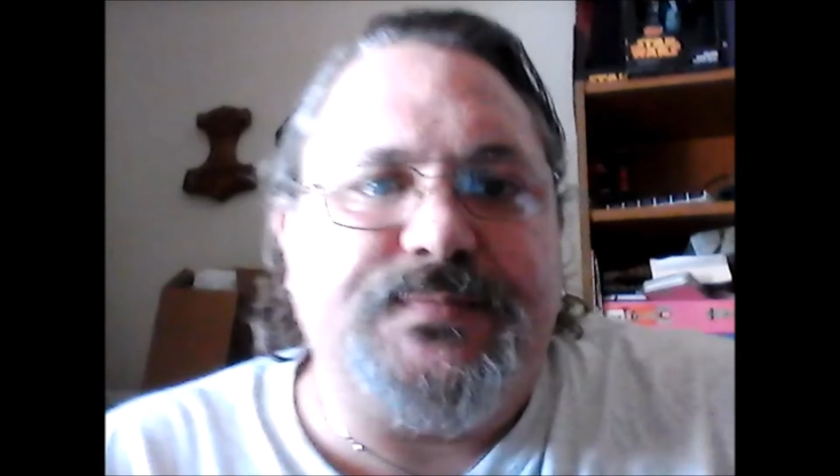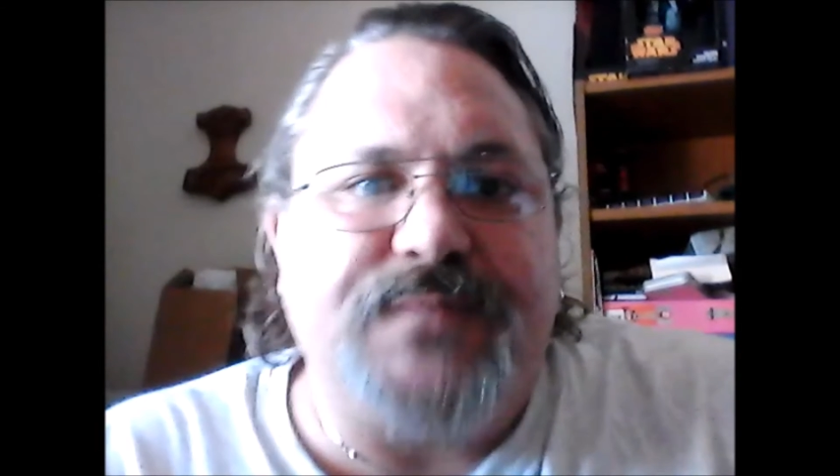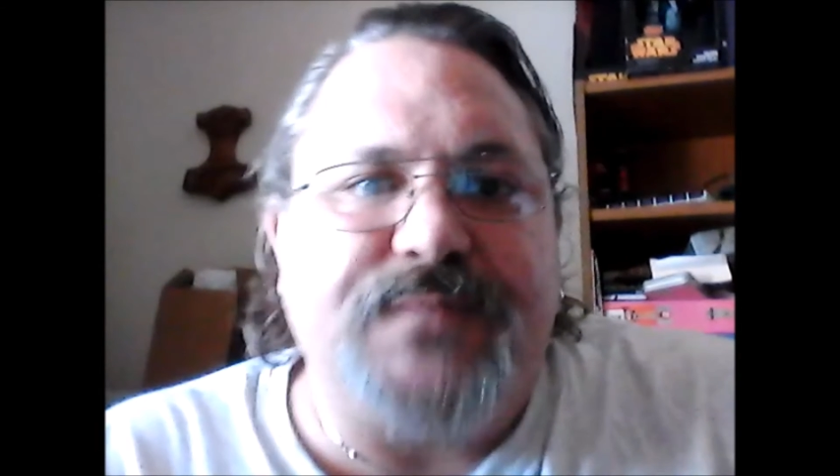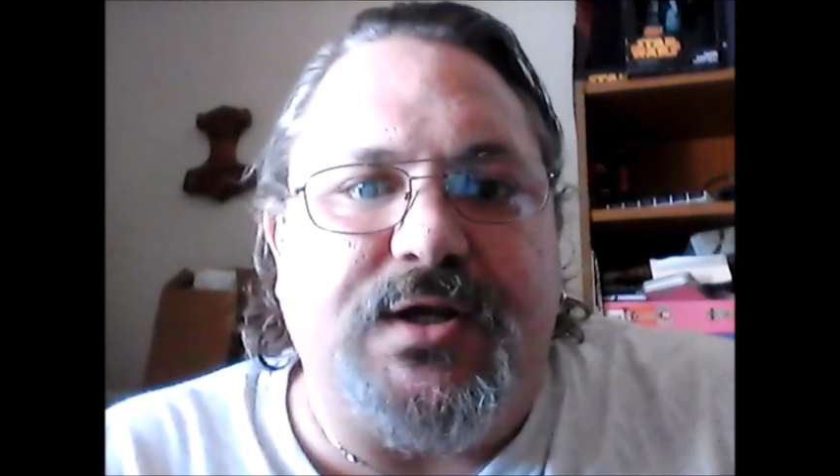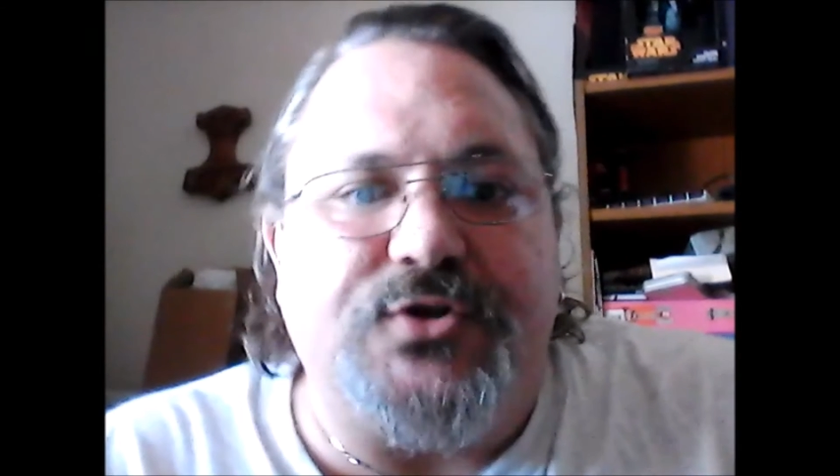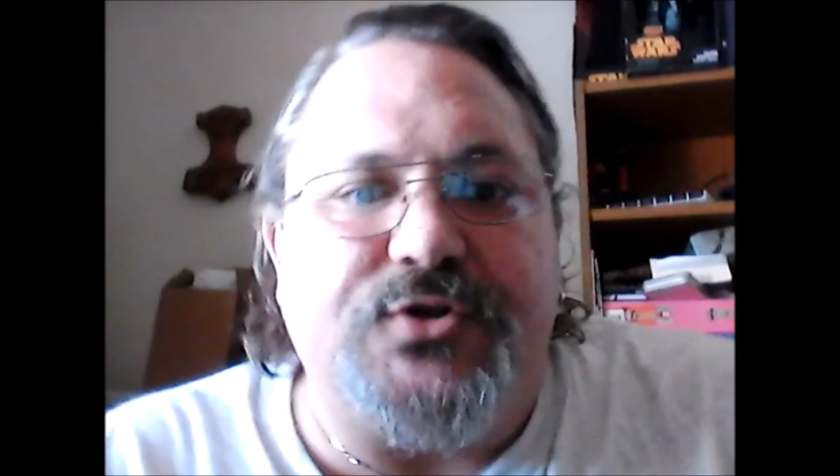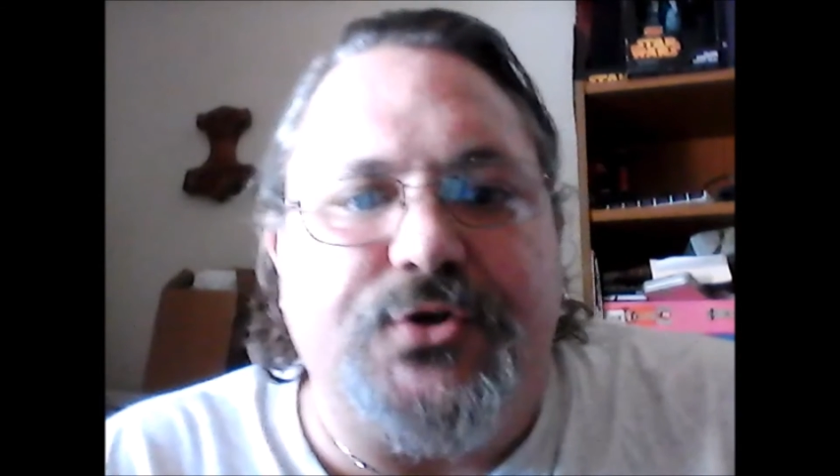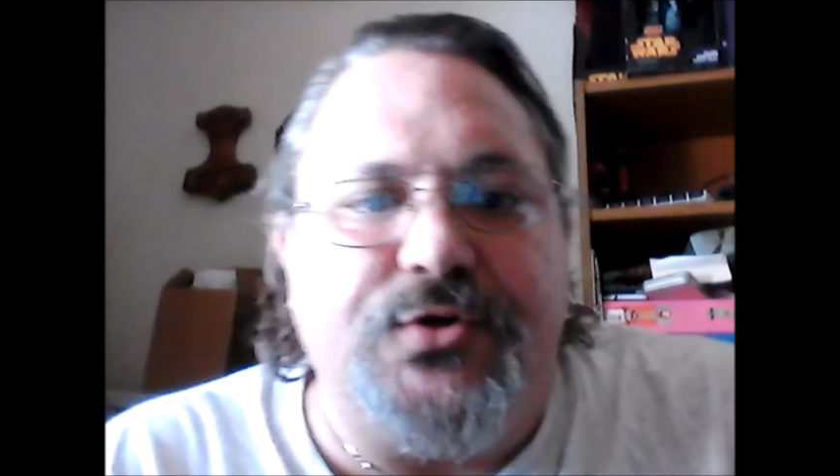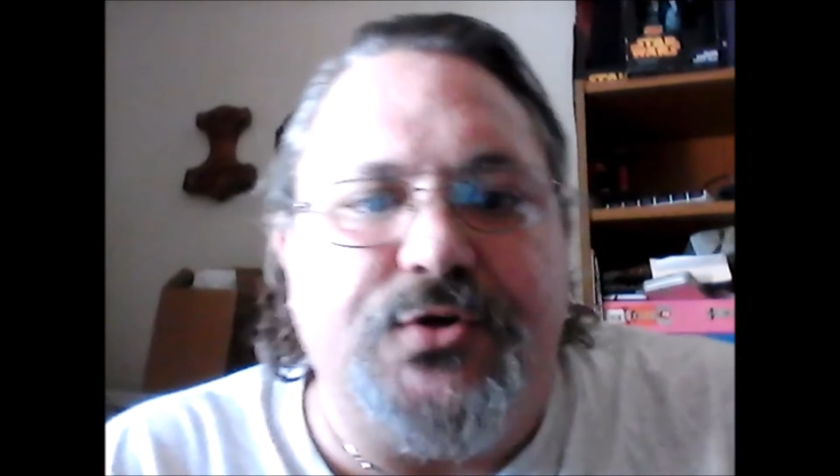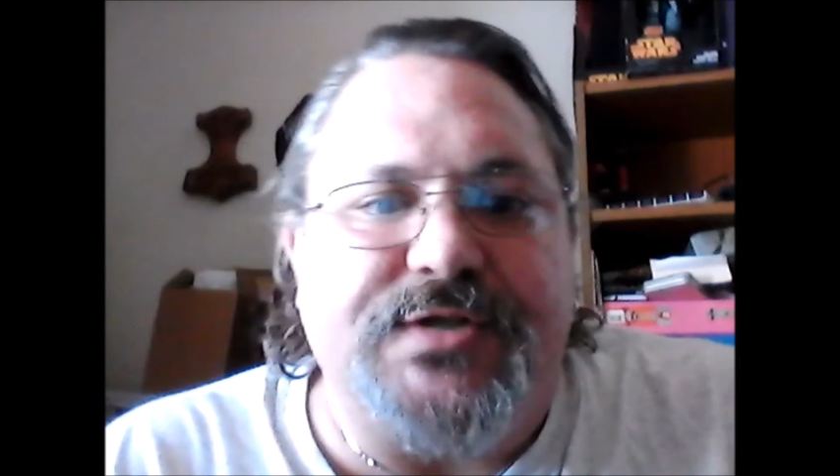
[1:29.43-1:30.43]
and I'll show you
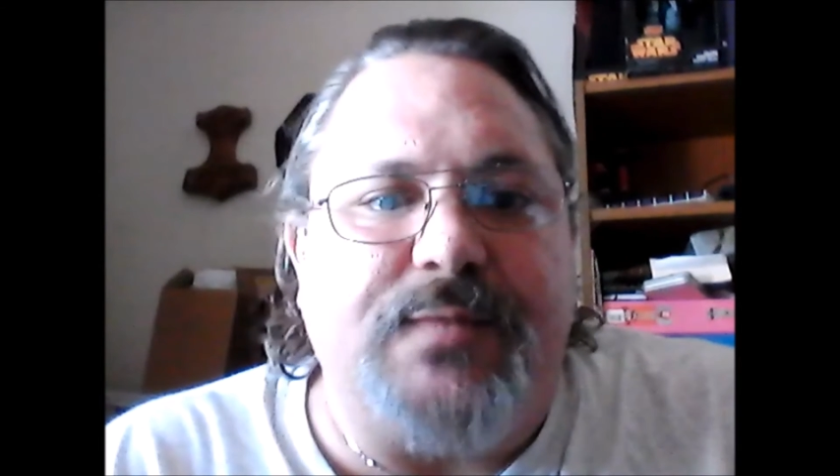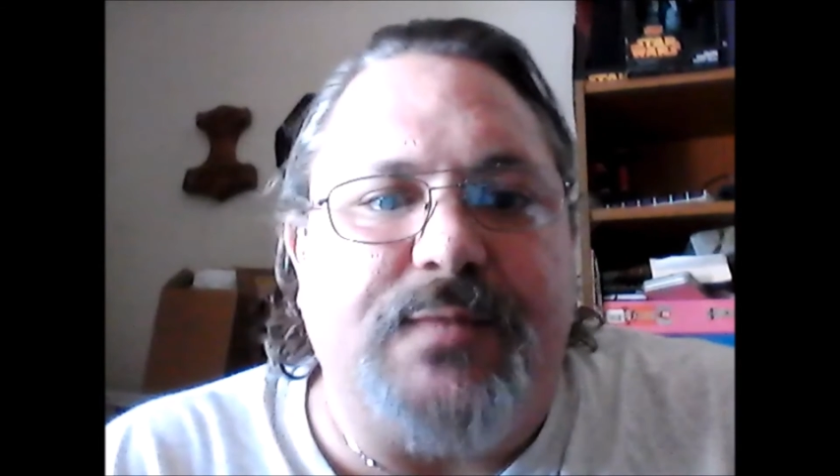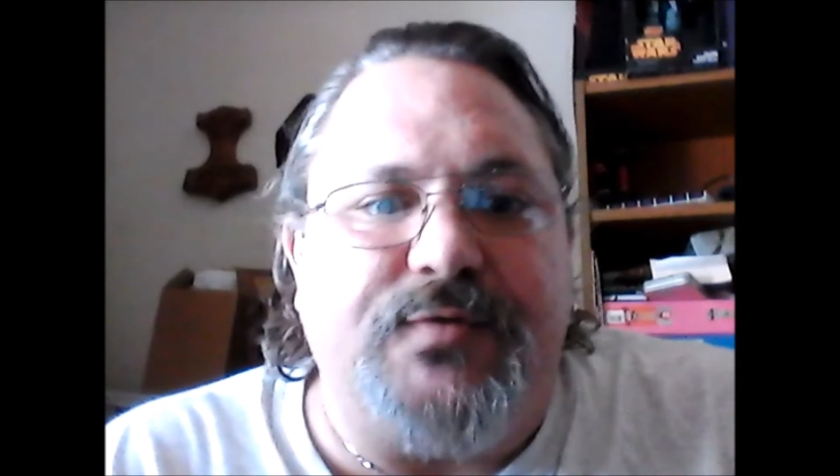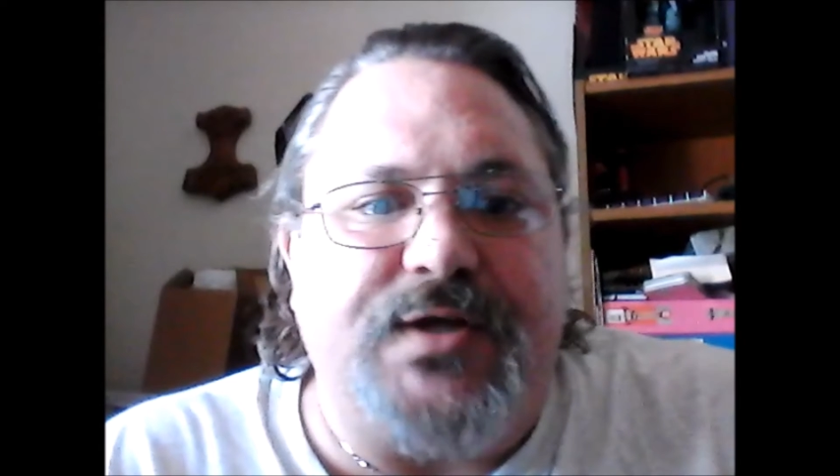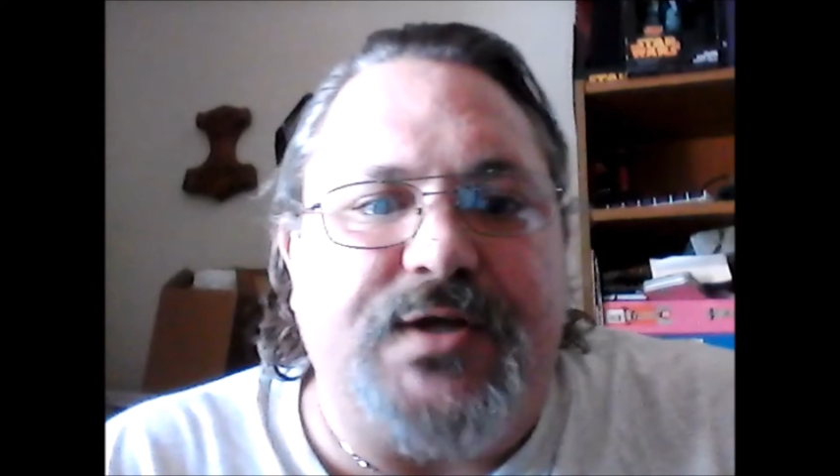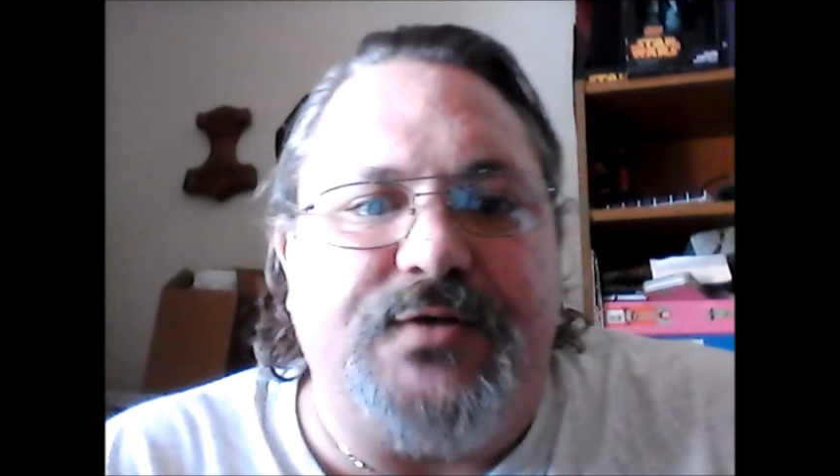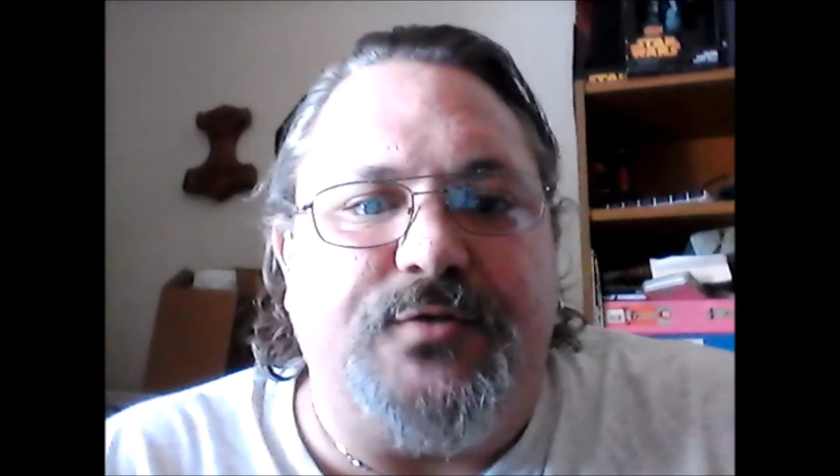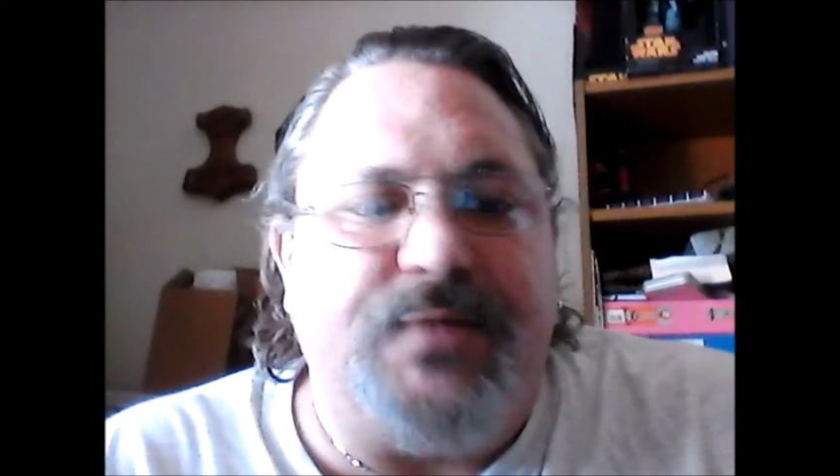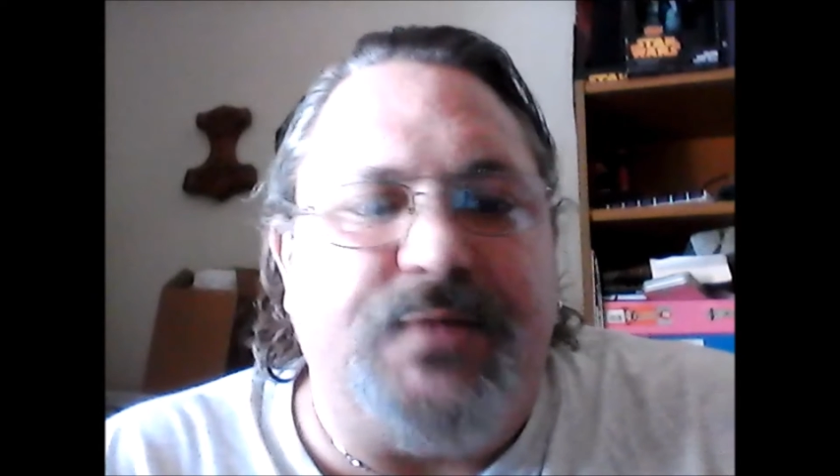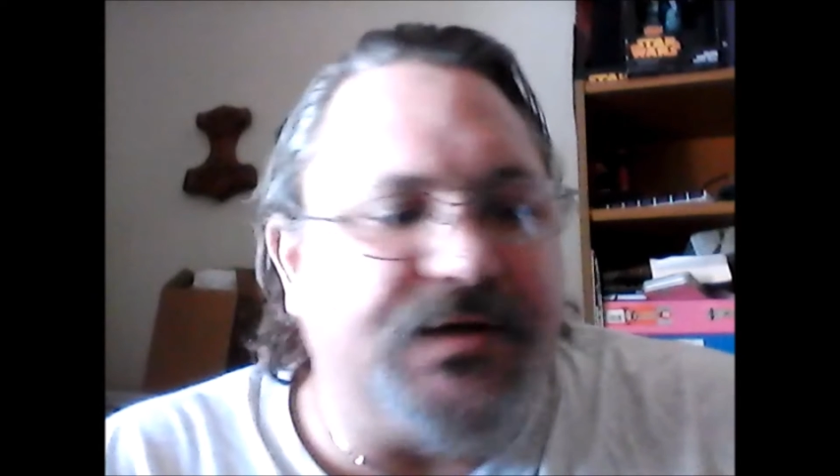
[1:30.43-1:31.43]
an example of that in a few
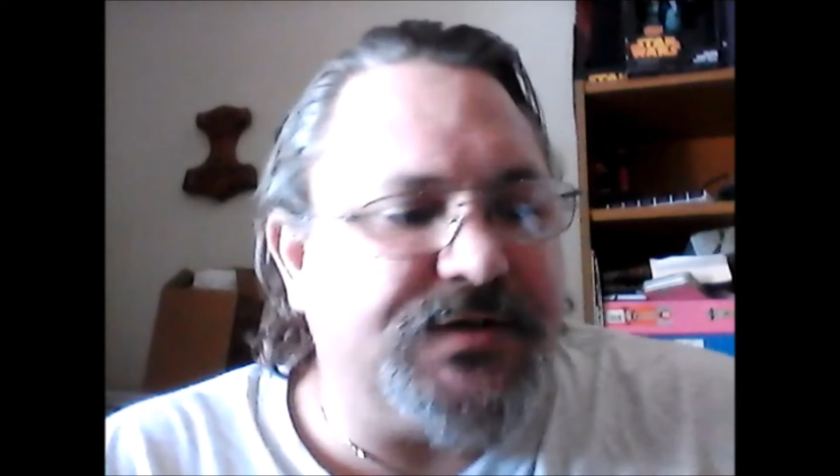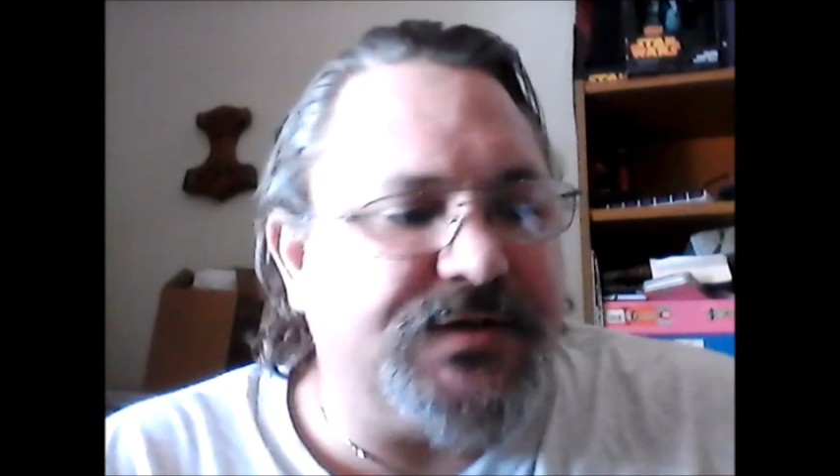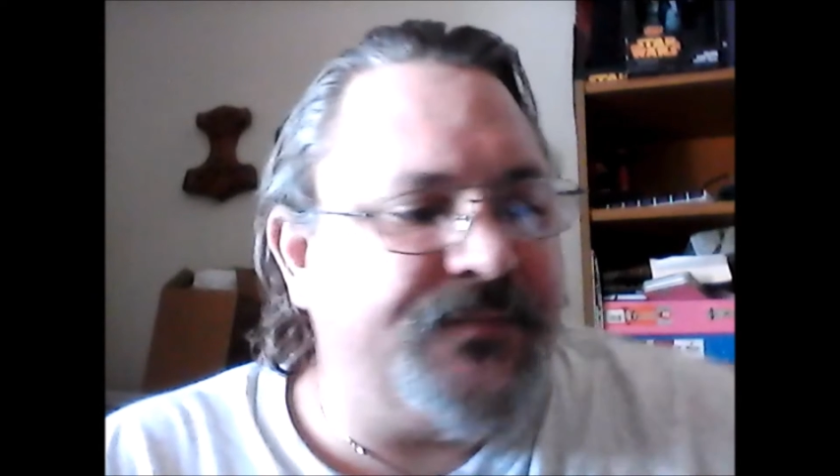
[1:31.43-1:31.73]
minutes.